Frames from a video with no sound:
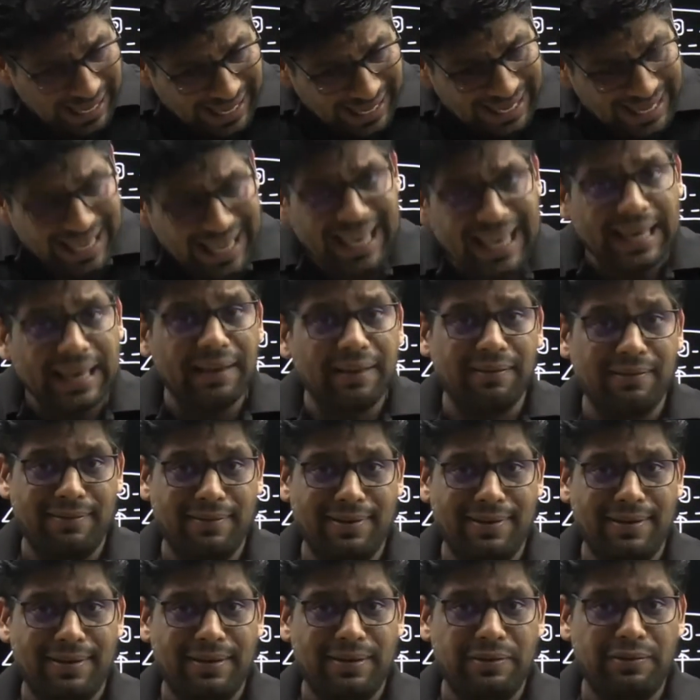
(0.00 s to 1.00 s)
A
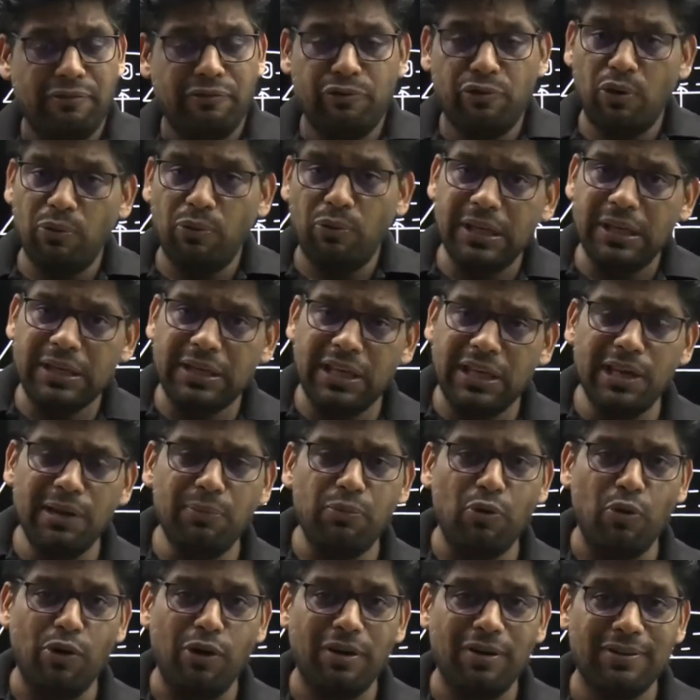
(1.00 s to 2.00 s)
from the
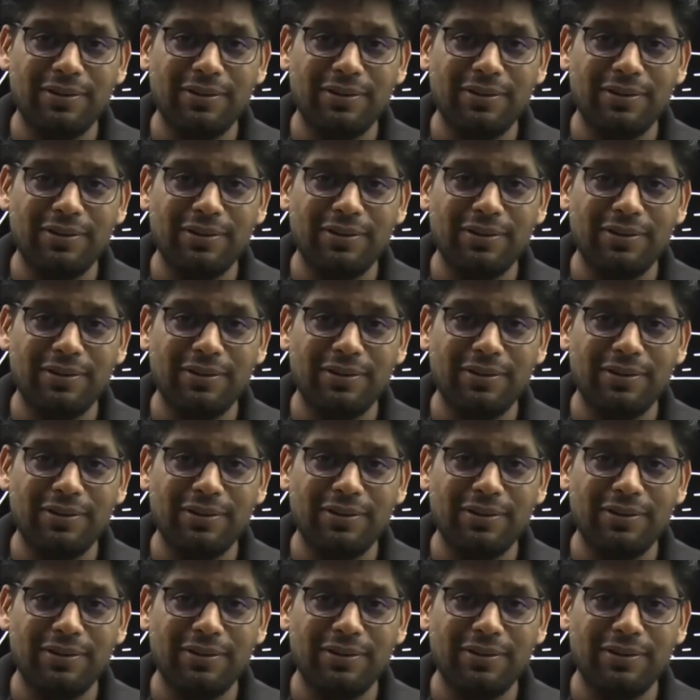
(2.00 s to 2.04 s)
keyboard.